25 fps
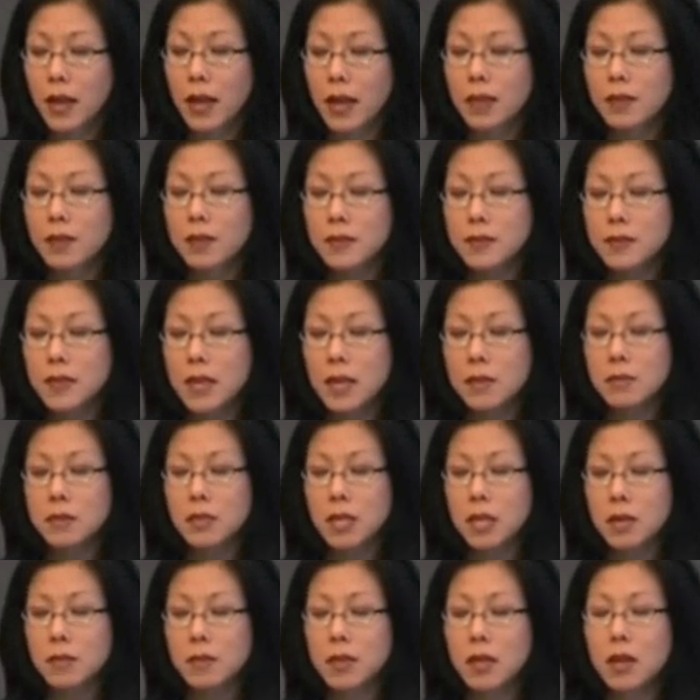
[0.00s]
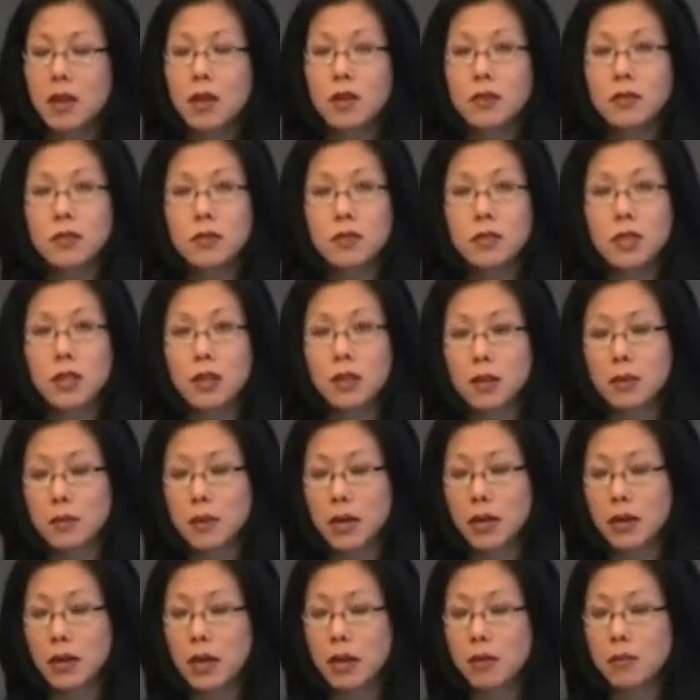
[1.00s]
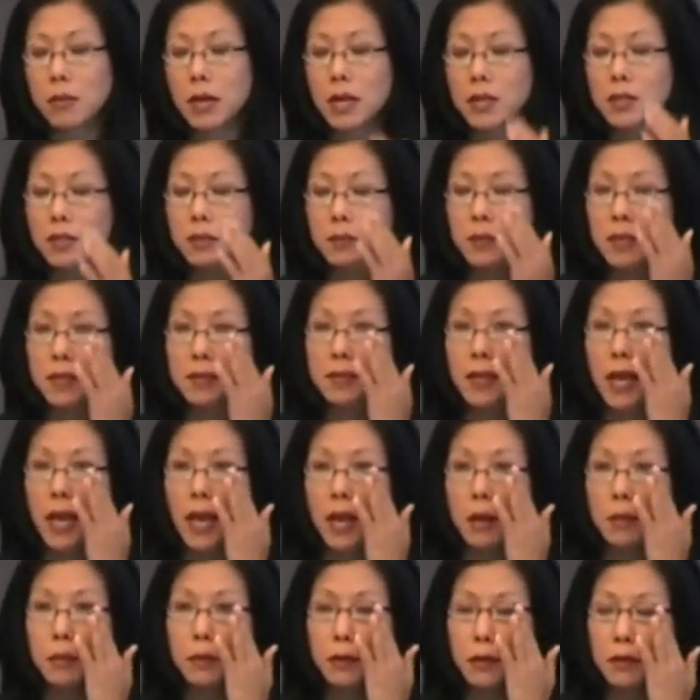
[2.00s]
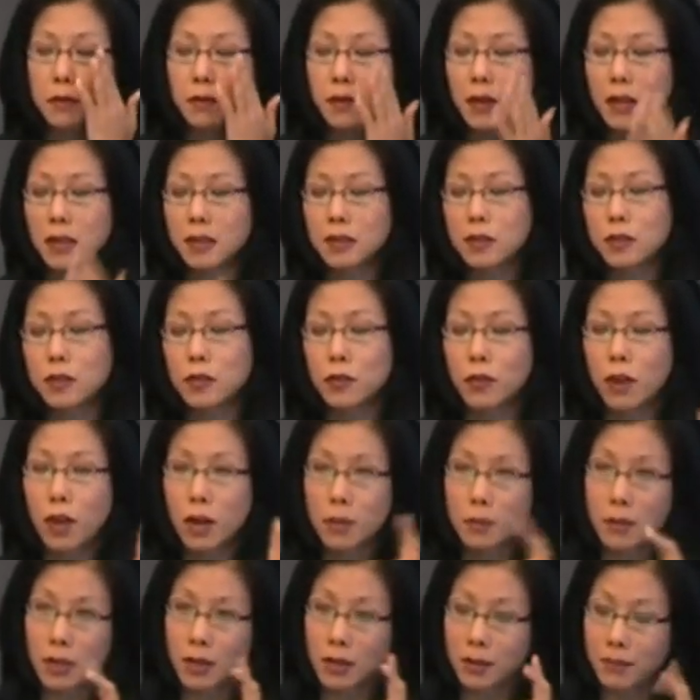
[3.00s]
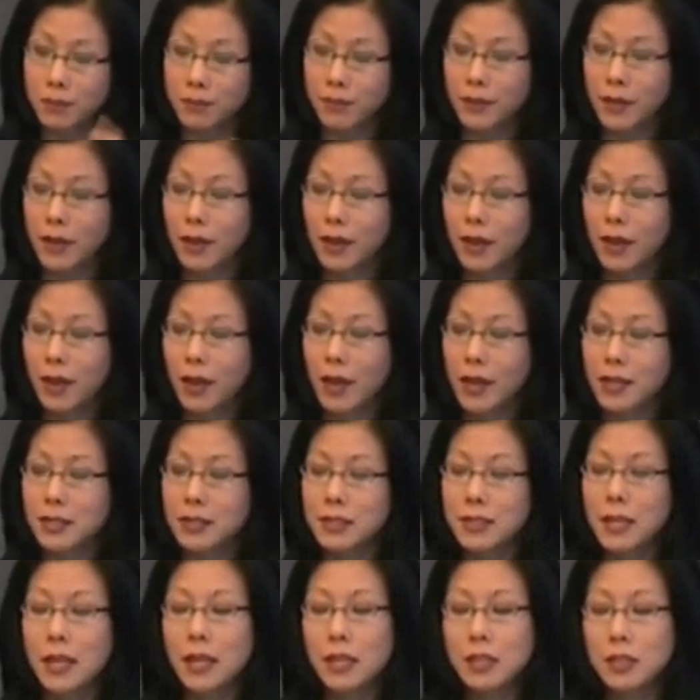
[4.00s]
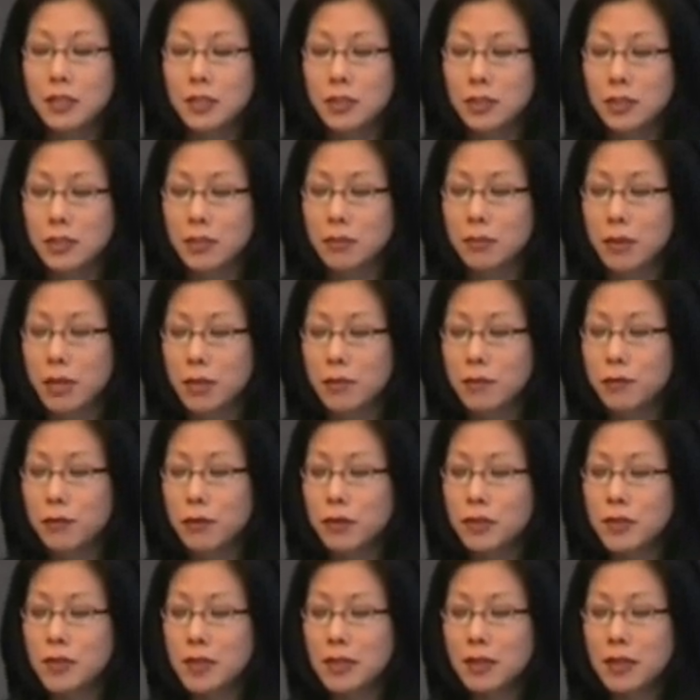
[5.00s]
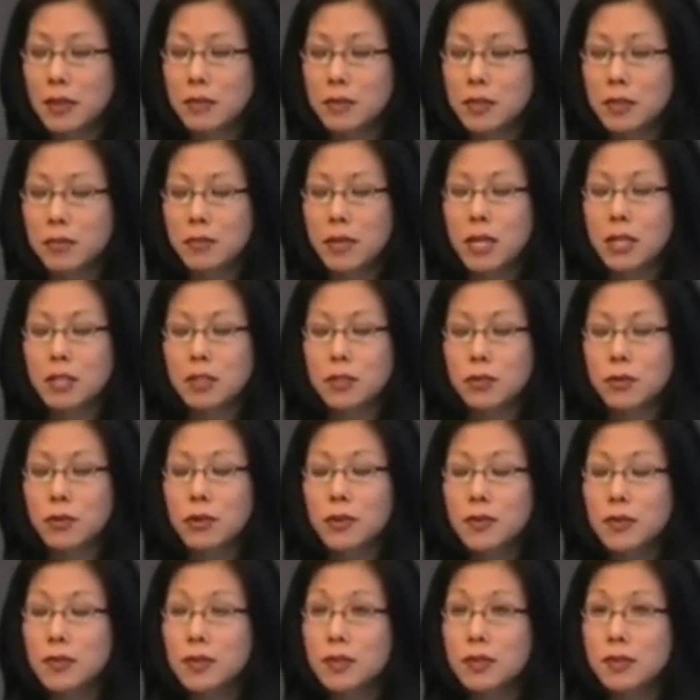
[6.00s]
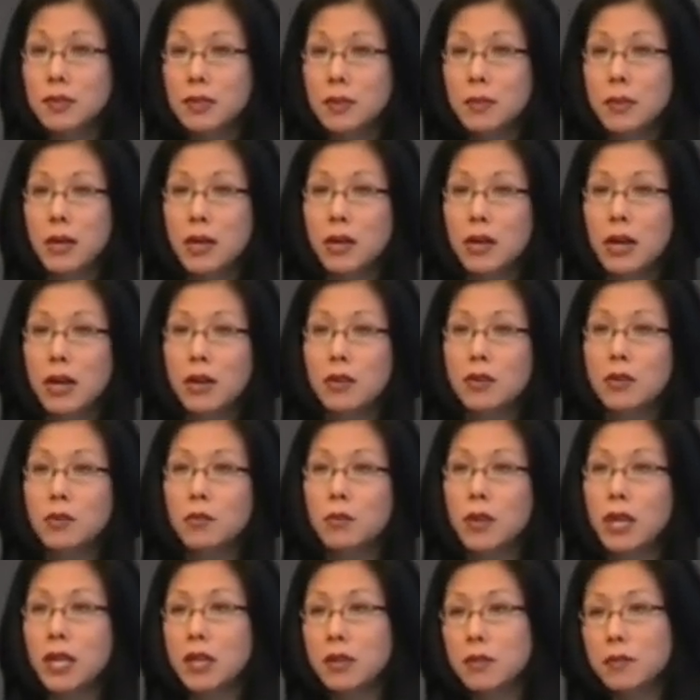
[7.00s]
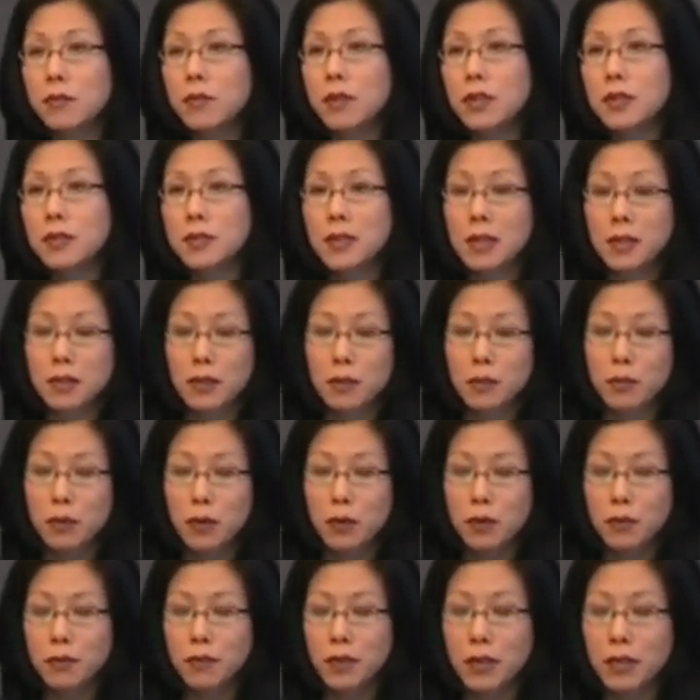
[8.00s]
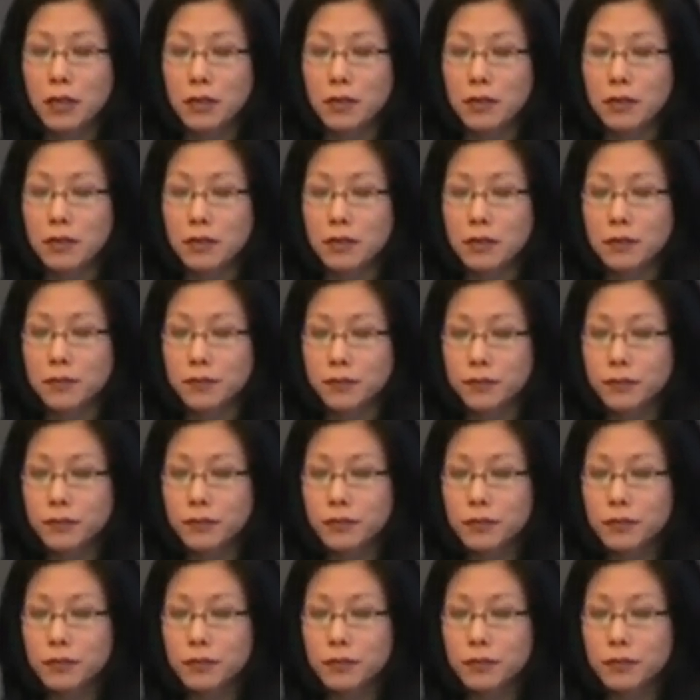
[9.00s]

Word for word: At the same time, they also talk about how MySpace amplifies drama and tension by forcing them to make choices about how to rank friends on their profiles.